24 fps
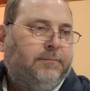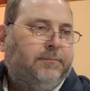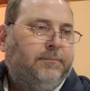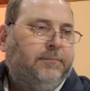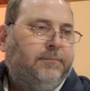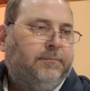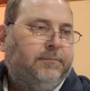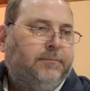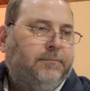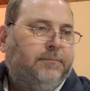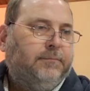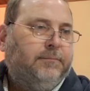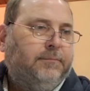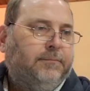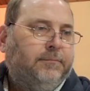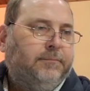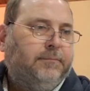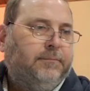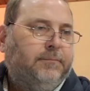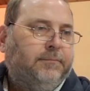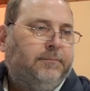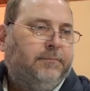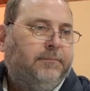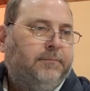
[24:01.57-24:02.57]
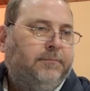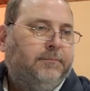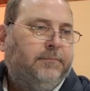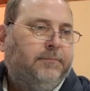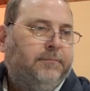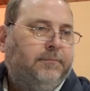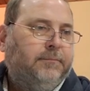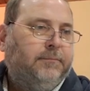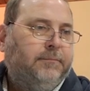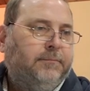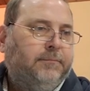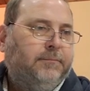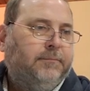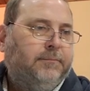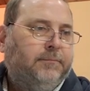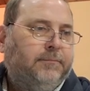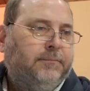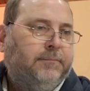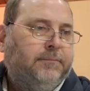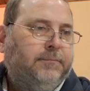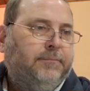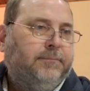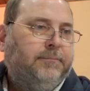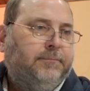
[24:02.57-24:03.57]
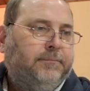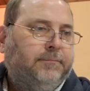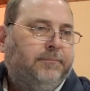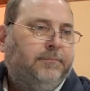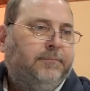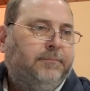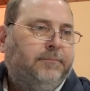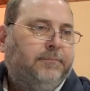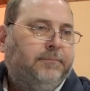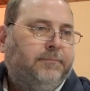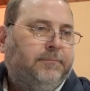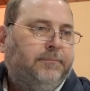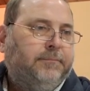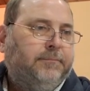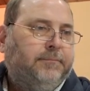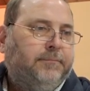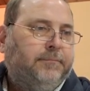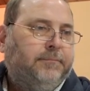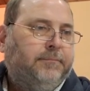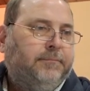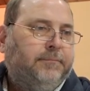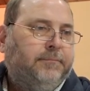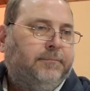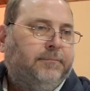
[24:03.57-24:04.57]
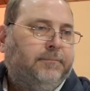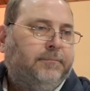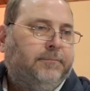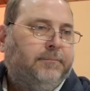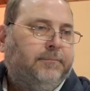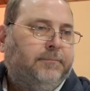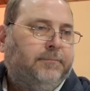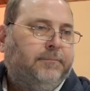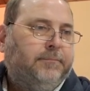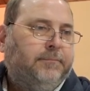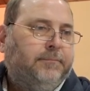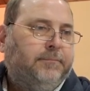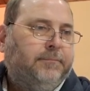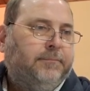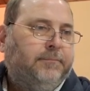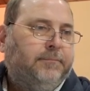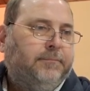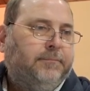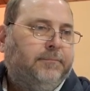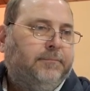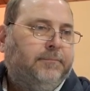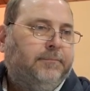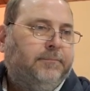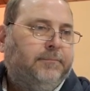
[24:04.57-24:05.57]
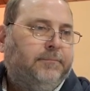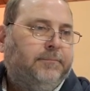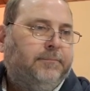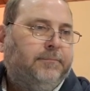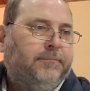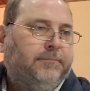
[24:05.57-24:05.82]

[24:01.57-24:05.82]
No words are spoken by the person on screen.